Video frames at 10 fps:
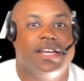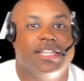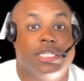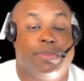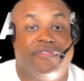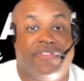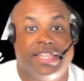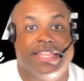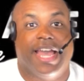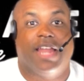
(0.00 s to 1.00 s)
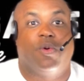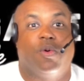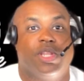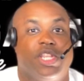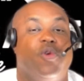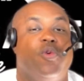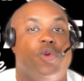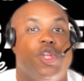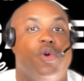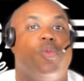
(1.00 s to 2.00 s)
So to prevent that, you
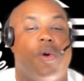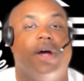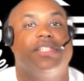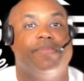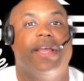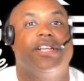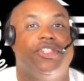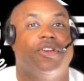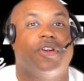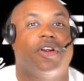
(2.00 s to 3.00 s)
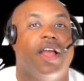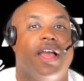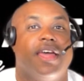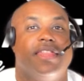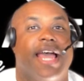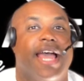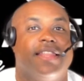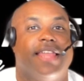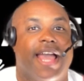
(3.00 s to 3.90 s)
would want to make sure that